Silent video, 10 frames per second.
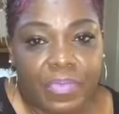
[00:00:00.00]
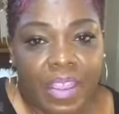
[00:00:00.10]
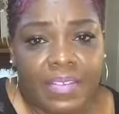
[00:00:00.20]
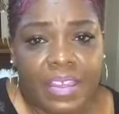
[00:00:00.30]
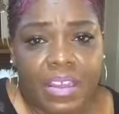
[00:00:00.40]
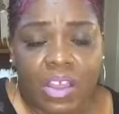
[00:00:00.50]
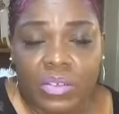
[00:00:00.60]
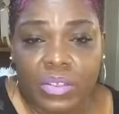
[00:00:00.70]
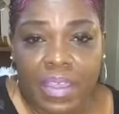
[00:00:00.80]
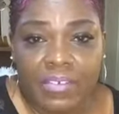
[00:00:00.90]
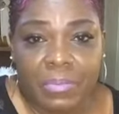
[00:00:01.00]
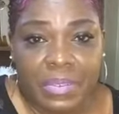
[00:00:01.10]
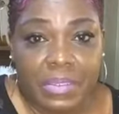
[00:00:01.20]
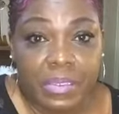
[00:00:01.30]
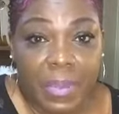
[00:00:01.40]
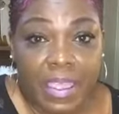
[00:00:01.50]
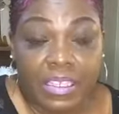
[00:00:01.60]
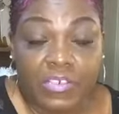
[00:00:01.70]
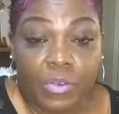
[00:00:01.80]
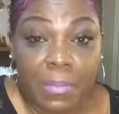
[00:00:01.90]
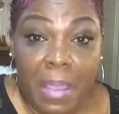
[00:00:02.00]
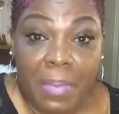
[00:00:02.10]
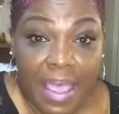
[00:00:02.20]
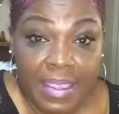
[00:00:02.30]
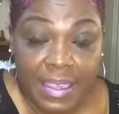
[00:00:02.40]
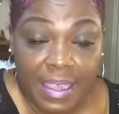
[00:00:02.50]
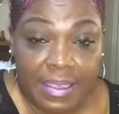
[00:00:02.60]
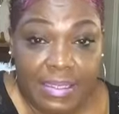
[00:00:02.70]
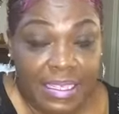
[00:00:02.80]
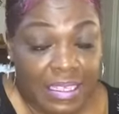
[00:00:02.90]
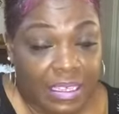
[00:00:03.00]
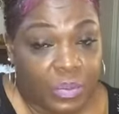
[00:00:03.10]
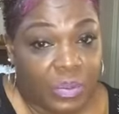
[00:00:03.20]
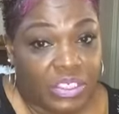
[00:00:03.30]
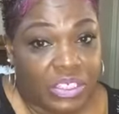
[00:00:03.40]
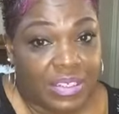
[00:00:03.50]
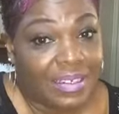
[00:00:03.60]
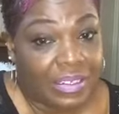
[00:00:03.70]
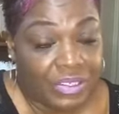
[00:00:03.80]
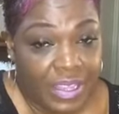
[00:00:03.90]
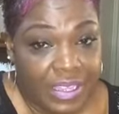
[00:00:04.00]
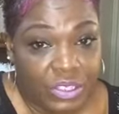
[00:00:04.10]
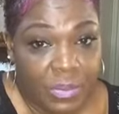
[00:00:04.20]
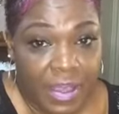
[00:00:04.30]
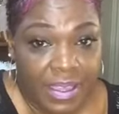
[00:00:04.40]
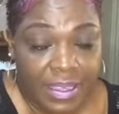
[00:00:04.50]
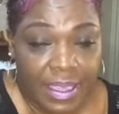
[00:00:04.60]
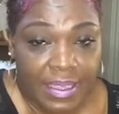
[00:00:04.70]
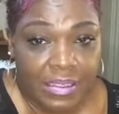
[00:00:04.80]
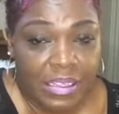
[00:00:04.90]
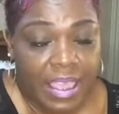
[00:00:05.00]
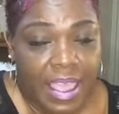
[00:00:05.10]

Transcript: and then I also have a business page for my podcast, again, which is an international podcast,